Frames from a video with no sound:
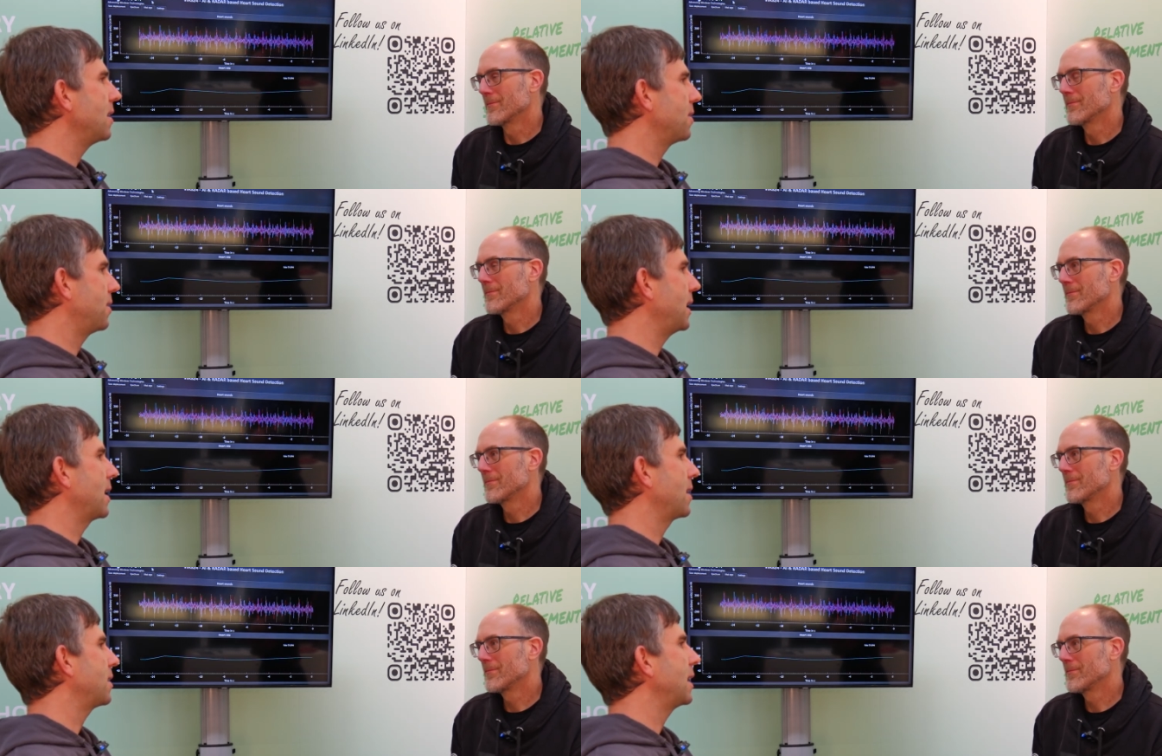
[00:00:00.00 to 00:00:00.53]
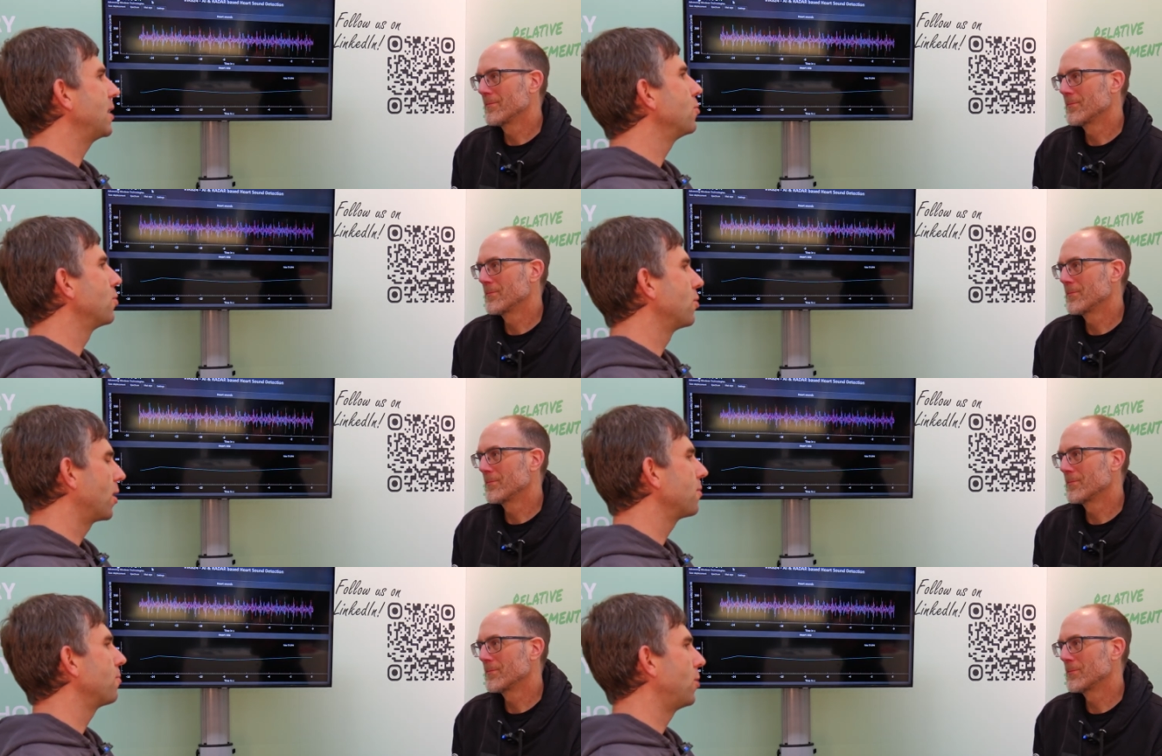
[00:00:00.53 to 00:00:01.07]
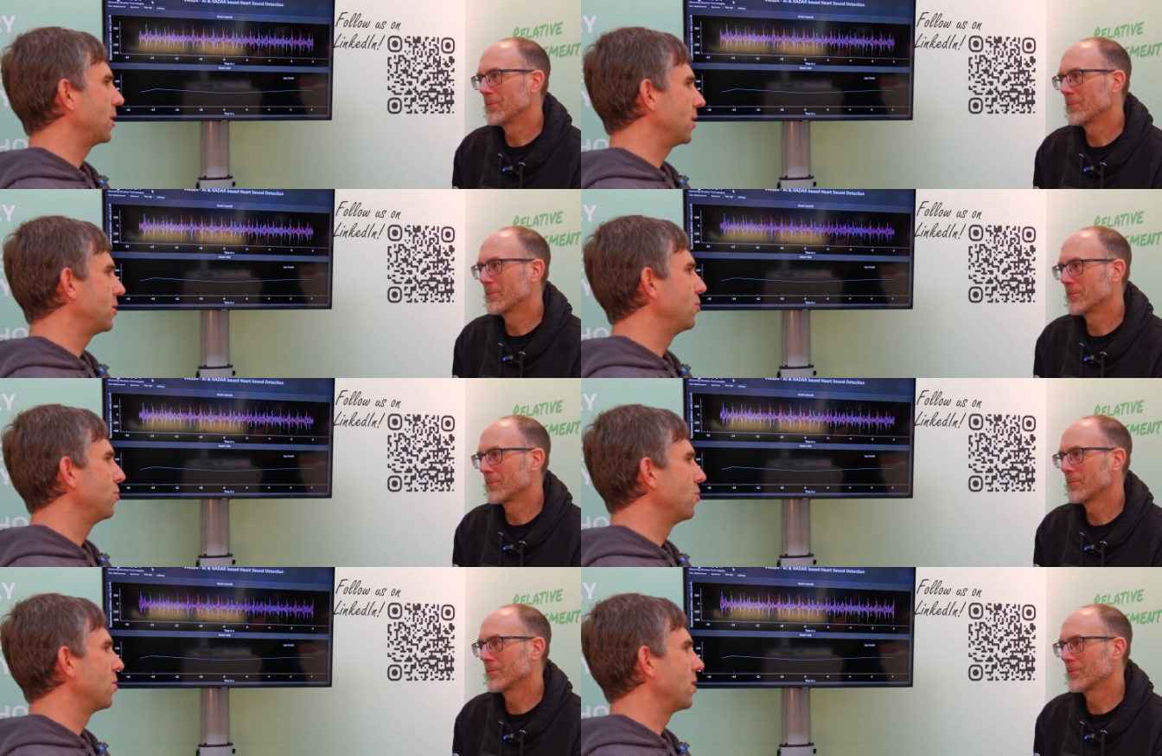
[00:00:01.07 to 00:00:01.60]
Speaker 1: There they do not want
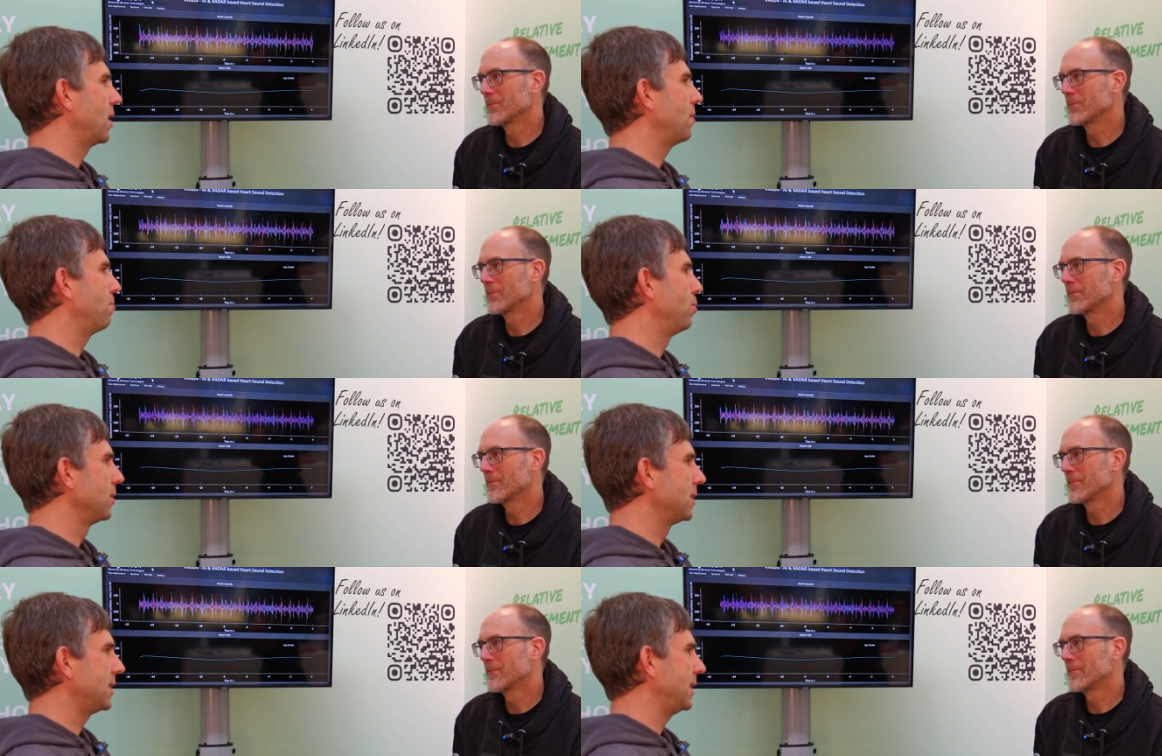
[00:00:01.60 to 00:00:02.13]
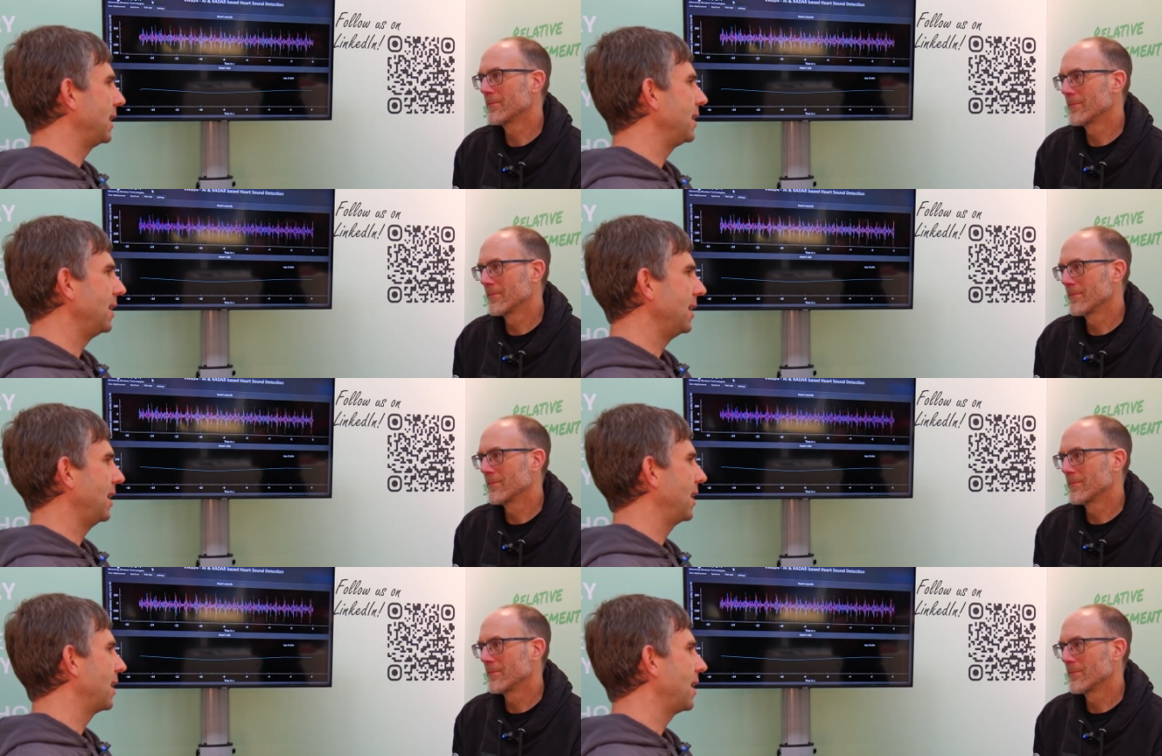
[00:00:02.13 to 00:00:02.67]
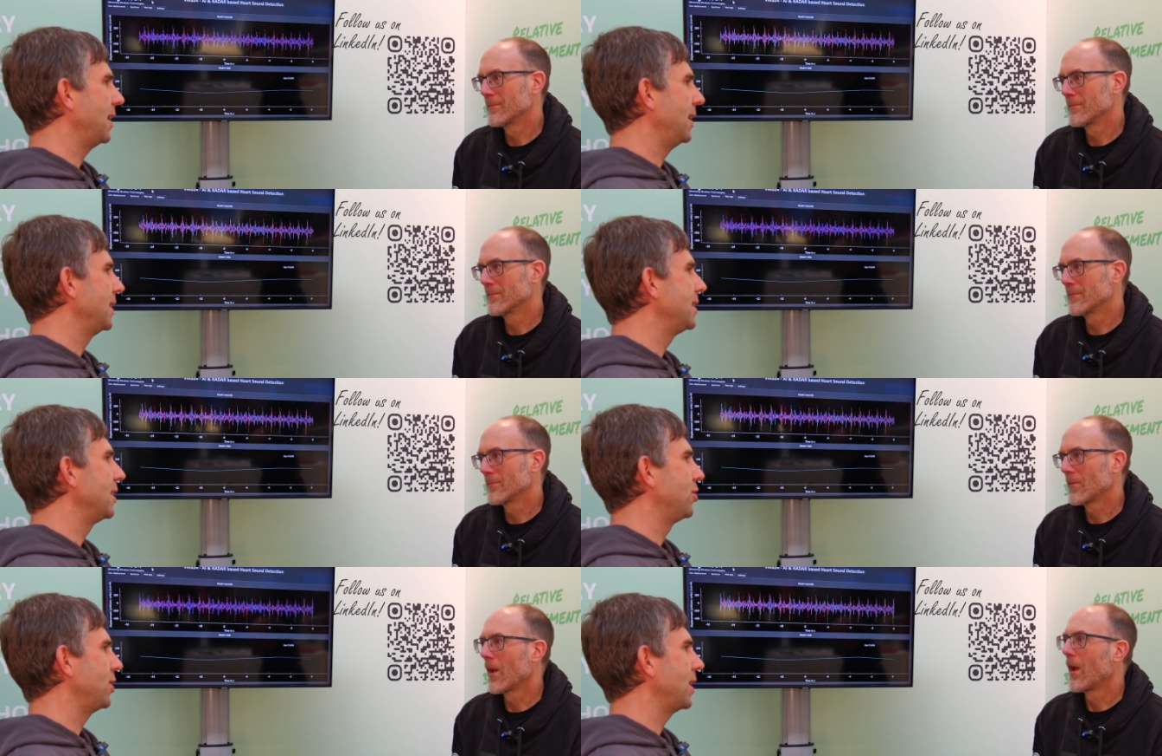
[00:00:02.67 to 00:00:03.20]
to put sticky
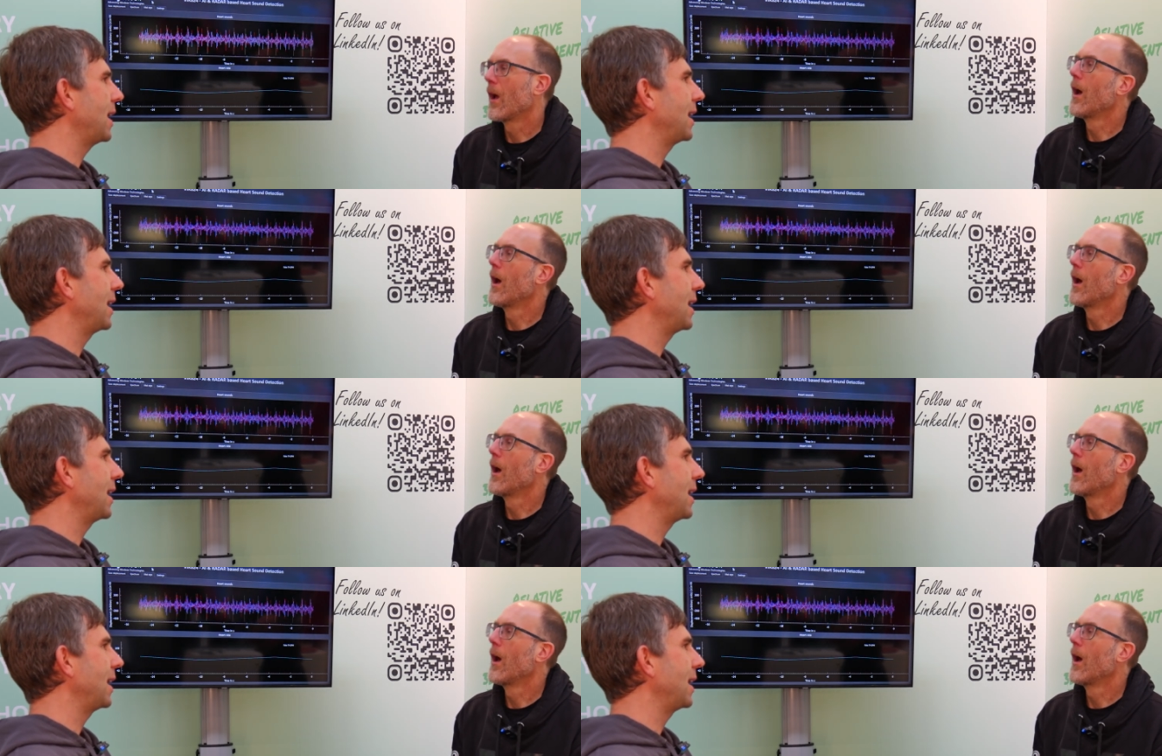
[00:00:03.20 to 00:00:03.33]
ECG